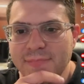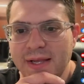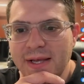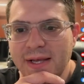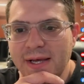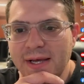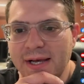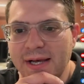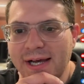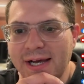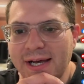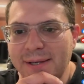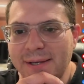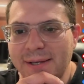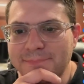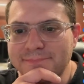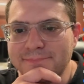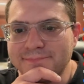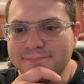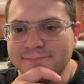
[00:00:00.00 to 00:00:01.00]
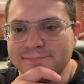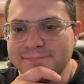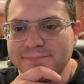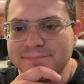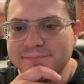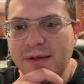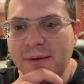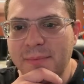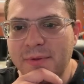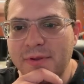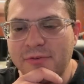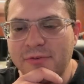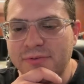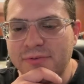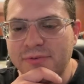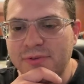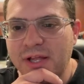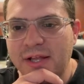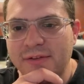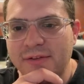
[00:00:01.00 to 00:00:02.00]
I mean, there's
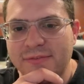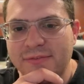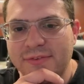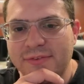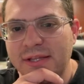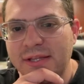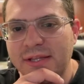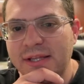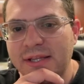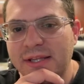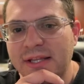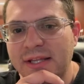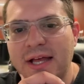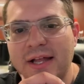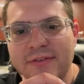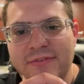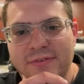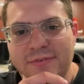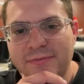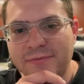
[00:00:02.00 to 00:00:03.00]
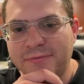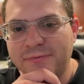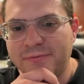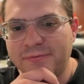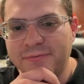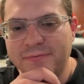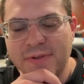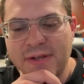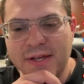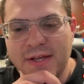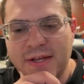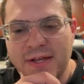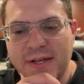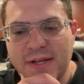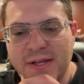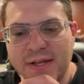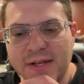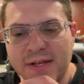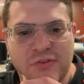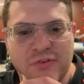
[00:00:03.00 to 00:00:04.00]
lots and lots of
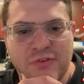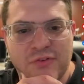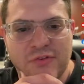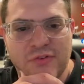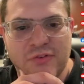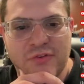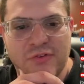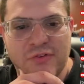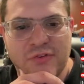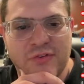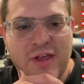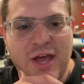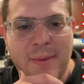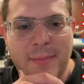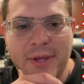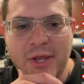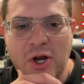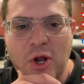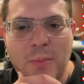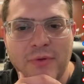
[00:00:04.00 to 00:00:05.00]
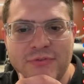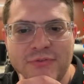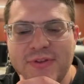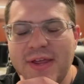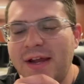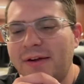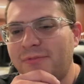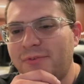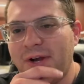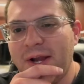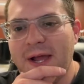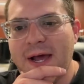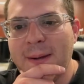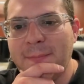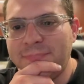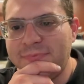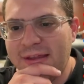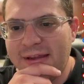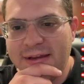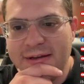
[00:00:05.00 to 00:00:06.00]
newer functions coming in almost every
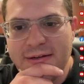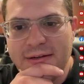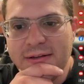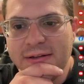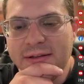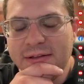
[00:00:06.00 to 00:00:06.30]
update.